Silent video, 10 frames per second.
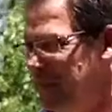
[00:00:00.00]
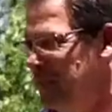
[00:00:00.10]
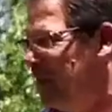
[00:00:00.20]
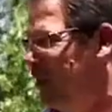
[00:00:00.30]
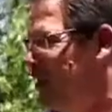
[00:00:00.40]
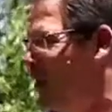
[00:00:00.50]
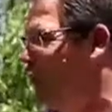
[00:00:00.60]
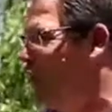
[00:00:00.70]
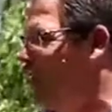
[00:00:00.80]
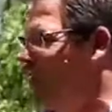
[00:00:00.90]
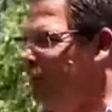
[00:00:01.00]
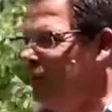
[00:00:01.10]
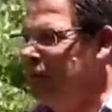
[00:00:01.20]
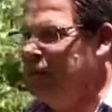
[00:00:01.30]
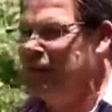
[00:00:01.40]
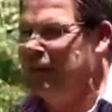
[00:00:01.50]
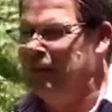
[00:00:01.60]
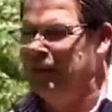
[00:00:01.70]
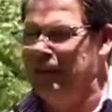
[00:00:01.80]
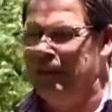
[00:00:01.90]
team, Coach Neil,
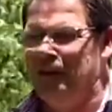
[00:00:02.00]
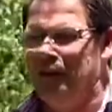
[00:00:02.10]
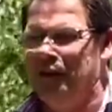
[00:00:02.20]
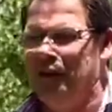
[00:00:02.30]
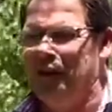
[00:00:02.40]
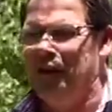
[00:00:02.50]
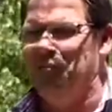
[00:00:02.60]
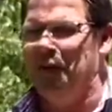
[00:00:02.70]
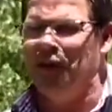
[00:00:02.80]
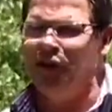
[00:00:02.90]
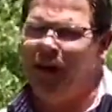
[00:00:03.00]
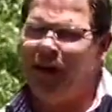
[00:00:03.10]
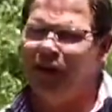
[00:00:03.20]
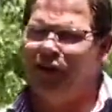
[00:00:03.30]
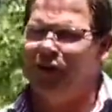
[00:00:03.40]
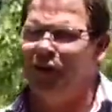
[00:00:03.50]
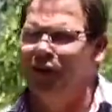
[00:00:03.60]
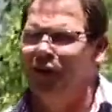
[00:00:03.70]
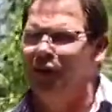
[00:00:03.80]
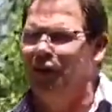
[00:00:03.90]
uh, Manager Ash,
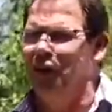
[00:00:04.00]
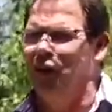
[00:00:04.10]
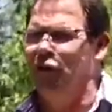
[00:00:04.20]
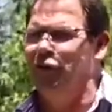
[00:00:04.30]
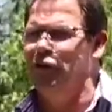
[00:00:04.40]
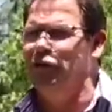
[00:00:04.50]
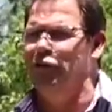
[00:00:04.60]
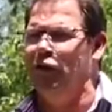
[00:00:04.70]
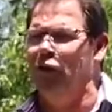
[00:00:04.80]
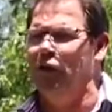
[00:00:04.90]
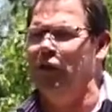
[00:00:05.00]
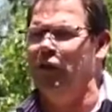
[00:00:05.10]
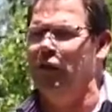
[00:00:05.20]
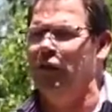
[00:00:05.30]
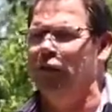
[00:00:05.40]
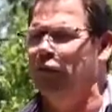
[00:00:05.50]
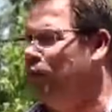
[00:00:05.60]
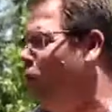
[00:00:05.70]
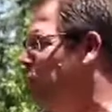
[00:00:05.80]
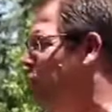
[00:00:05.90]
thank you first of all
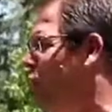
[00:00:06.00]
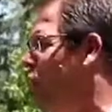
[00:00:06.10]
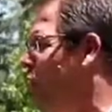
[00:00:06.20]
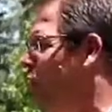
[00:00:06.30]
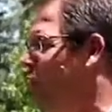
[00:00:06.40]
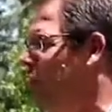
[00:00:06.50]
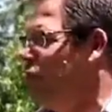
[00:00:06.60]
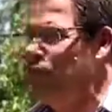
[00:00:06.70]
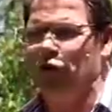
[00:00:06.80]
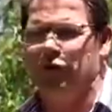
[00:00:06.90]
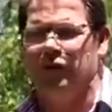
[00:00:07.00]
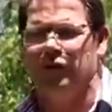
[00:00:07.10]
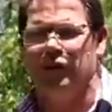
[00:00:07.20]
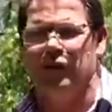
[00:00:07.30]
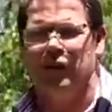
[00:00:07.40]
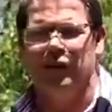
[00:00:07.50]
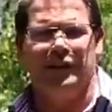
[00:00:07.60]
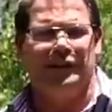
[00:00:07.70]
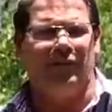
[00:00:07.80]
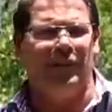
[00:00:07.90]
for the opportunity for us to do this.
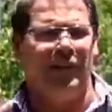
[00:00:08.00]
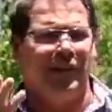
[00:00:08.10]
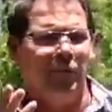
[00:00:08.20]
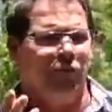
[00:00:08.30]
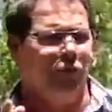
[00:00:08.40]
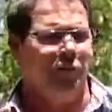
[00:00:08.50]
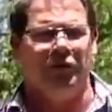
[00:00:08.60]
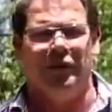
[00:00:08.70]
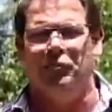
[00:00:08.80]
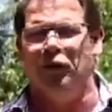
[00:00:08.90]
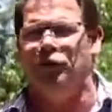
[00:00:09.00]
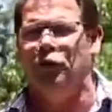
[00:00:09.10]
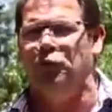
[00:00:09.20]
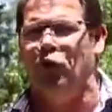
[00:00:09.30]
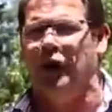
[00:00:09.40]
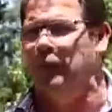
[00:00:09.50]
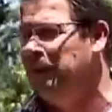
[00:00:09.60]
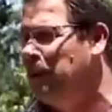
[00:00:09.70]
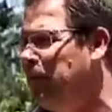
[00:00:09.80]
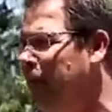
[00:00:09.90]
This is something that comes from the Stellenbosch Football
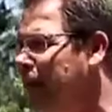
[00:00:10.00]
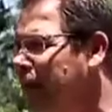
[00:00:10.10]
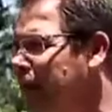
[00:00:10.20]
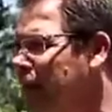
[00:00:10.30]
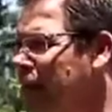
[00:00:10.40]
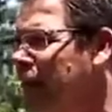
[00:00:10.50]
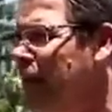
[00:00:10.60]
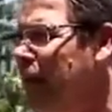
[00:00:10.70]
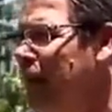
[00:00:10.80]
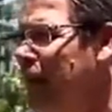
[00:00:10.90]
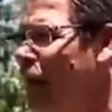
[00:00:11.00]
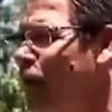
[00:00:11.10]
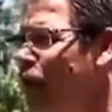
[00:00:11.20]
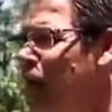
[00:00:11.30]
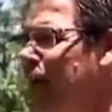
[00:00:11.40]
Club and the players. They know